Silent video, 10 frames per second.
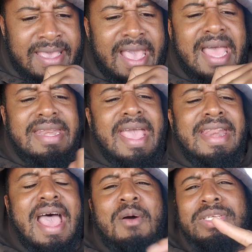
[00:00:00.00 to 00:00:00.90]
And
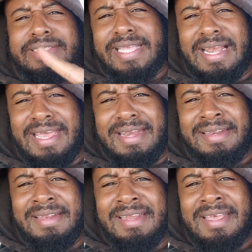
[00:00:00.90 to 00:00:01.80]
then I was telling